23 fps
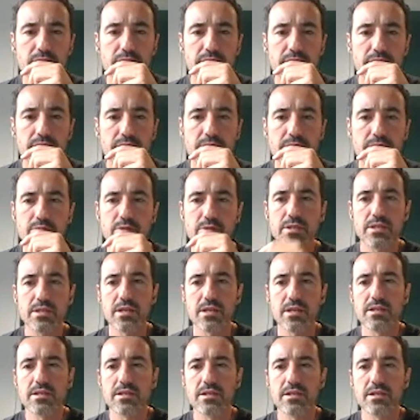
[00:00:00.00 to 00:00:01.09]
this is
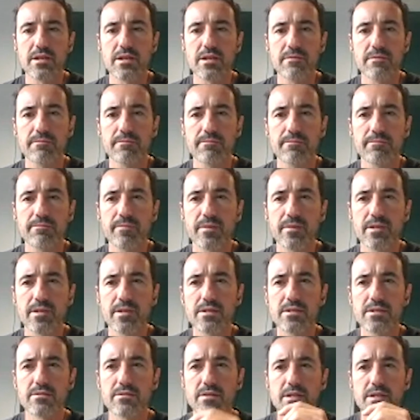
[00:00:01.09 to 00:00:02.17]
precisely
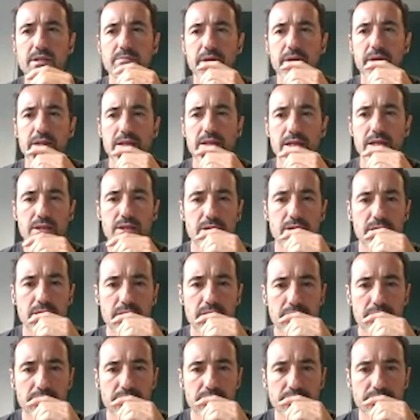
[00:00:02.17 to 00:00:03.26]
the expectation
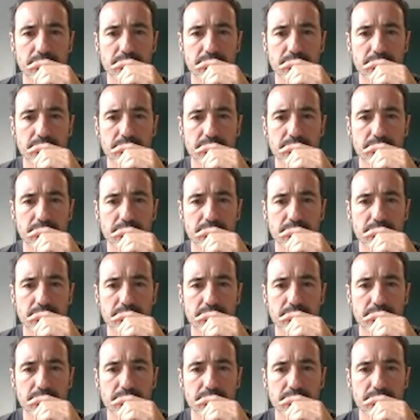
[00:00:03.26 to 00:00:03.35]
of